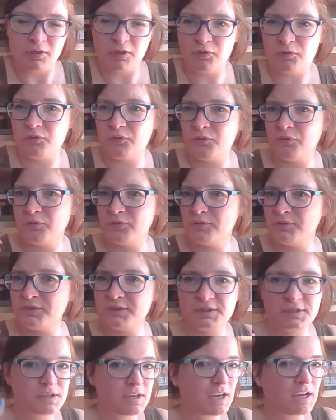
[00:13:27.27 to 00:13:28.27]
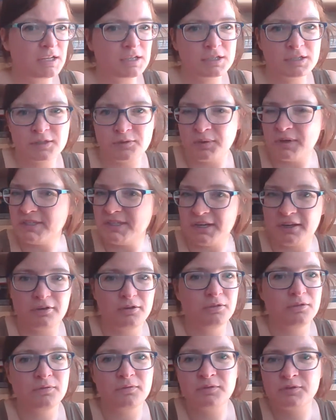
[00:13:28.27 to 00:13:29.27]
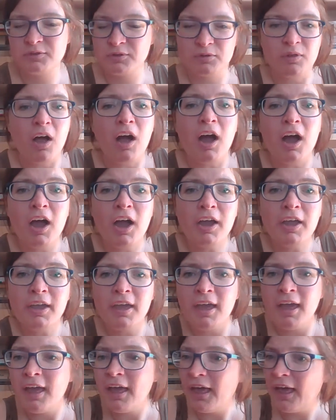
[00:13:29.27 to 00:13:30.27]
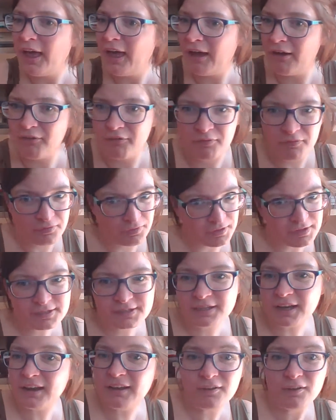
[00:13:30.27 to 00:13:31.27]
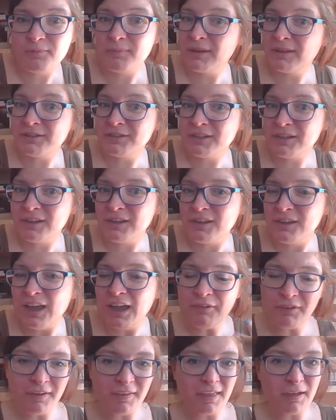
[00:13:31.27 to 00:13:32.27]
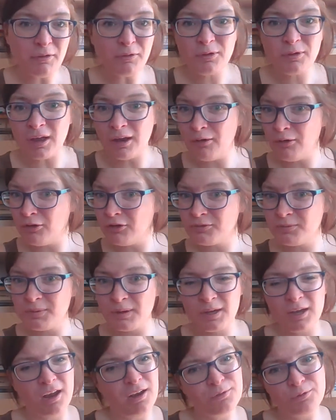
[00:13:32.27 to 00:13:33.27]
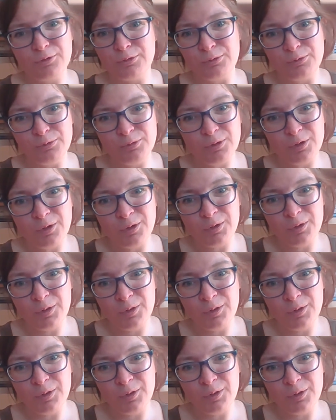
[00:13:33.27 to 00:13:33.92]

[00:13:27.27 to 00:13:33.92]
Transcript: the 22nd of July have this kind of ability. I think that would kind of also be kind of cool.